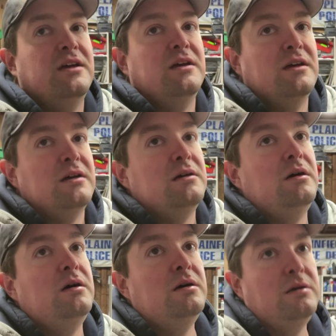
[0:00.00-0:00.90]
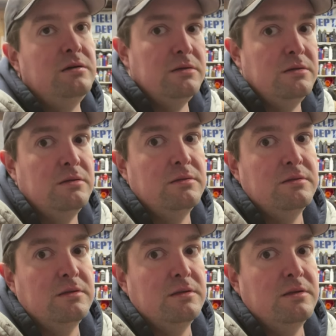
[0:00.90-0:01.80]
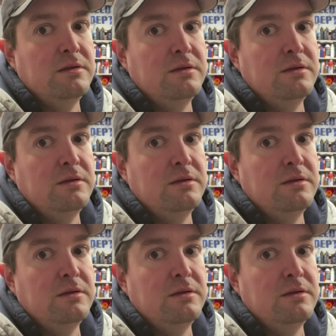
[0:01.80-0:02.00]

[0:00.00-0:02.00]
Nobody speaks.